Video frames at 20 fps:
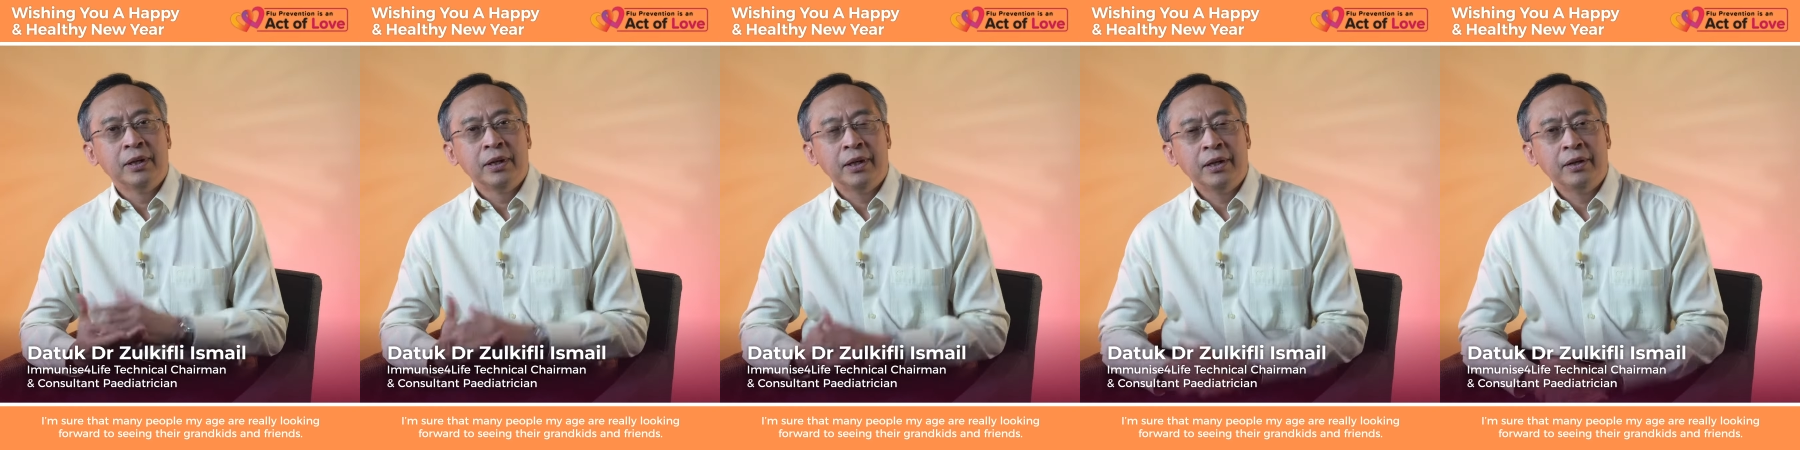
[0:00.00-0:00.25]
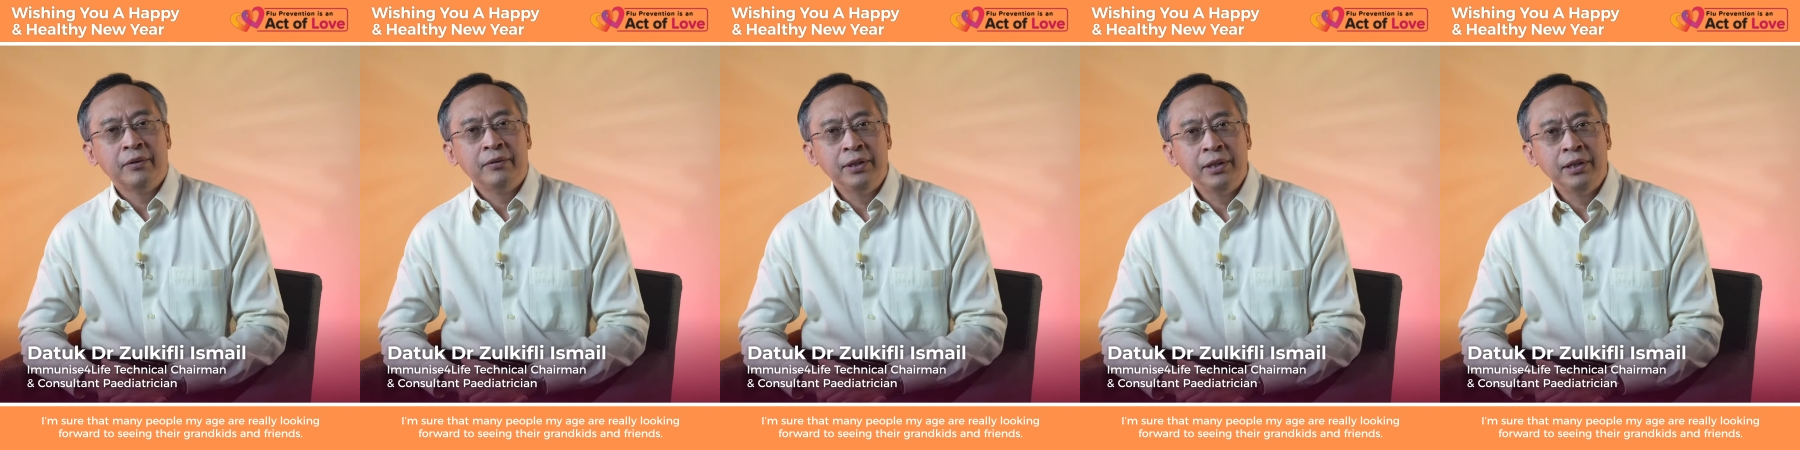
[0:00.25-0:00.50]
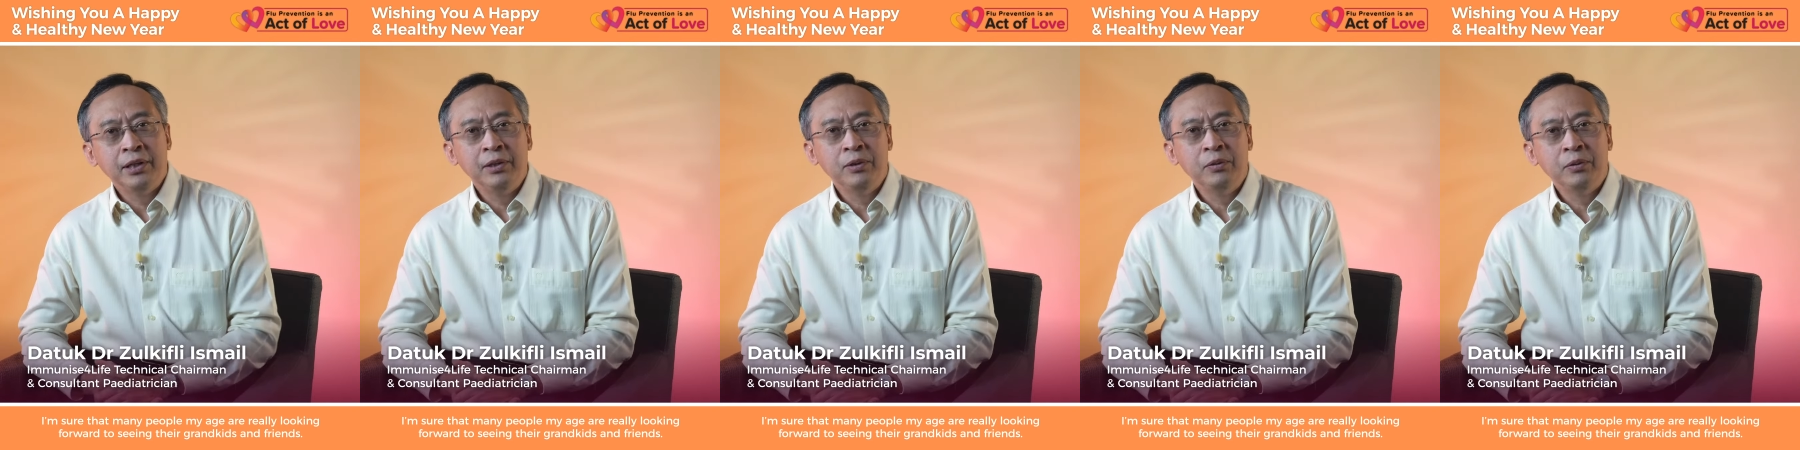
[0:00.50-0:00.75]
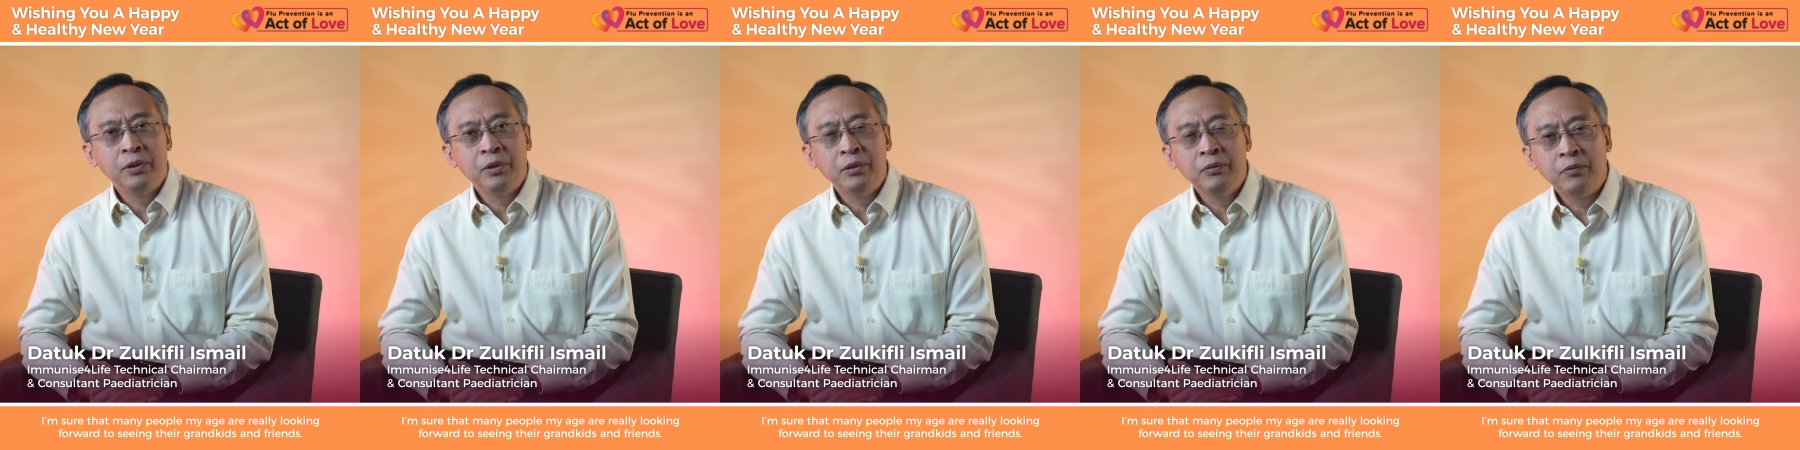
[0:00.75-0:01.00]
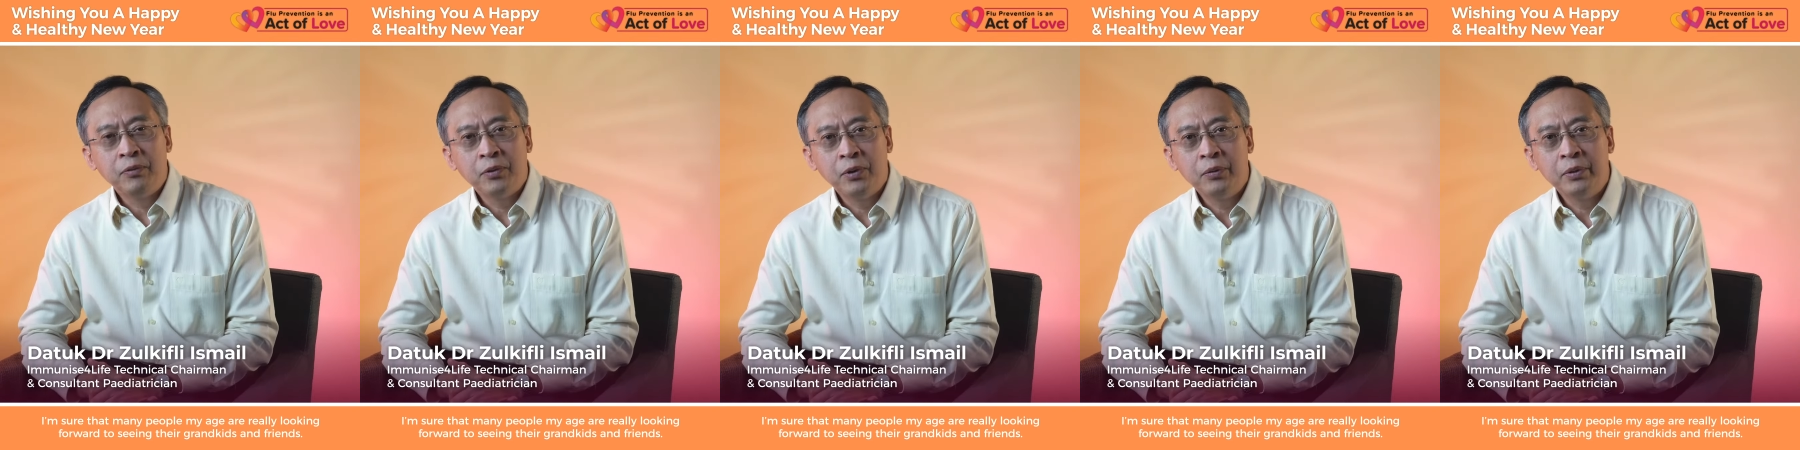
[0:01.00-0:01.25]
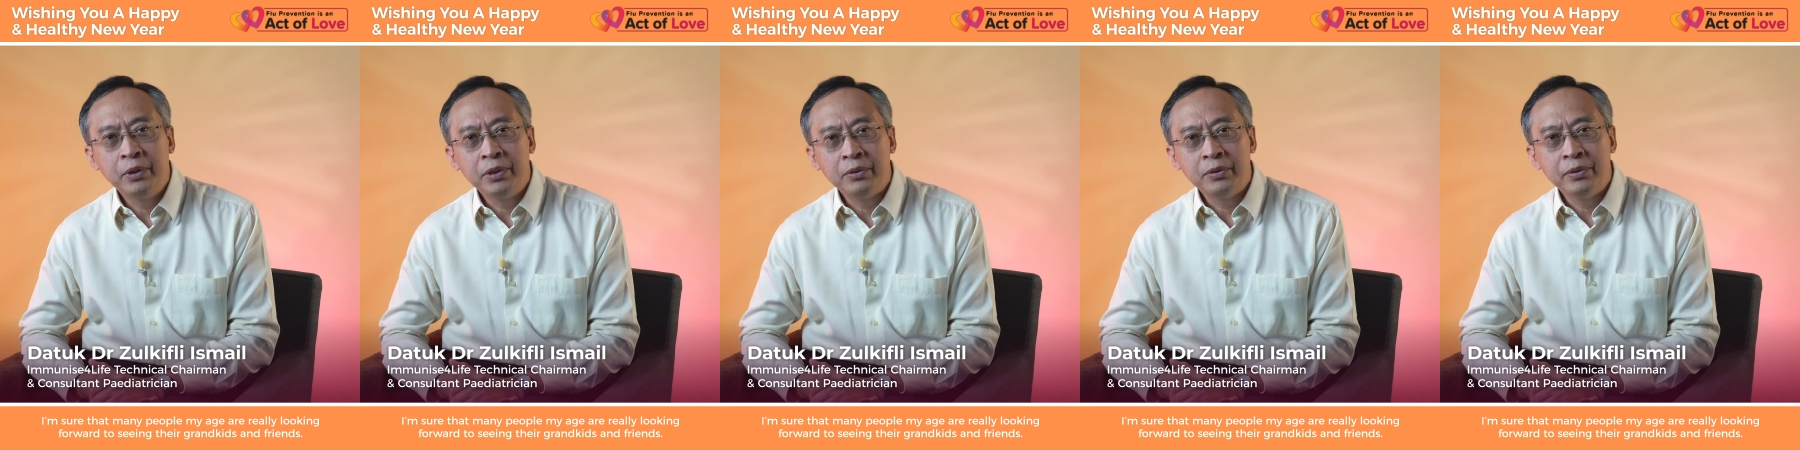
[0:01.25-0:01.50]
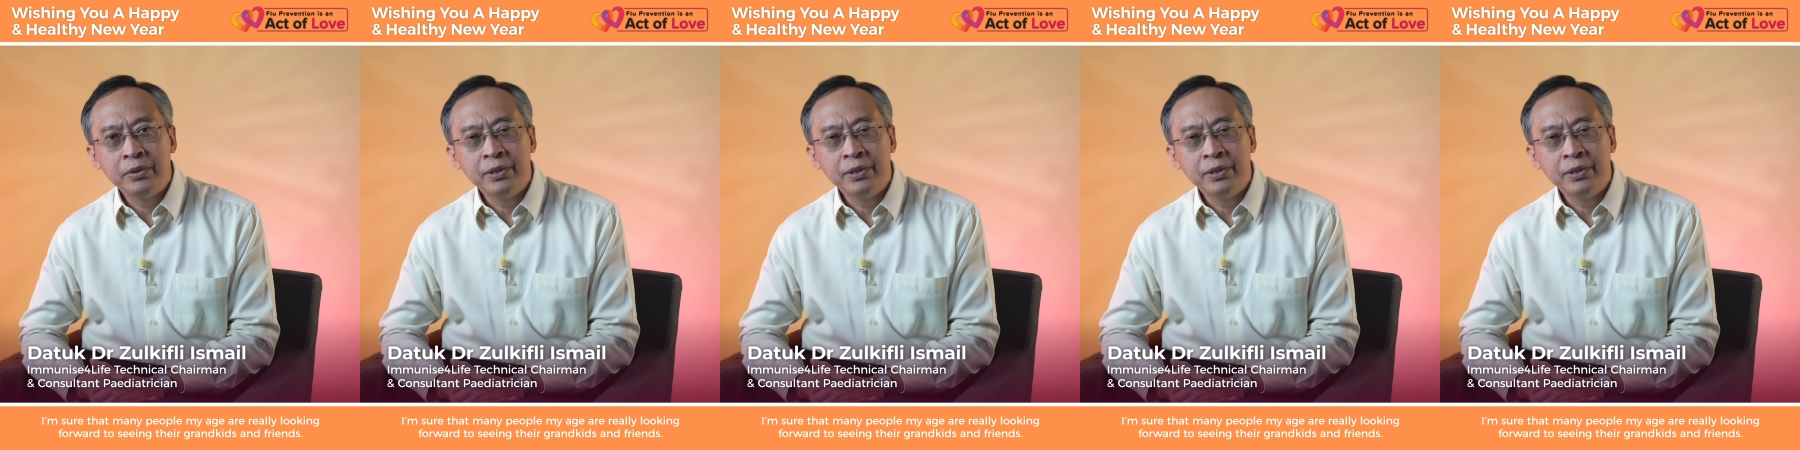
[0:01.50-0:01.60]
are really looking forward to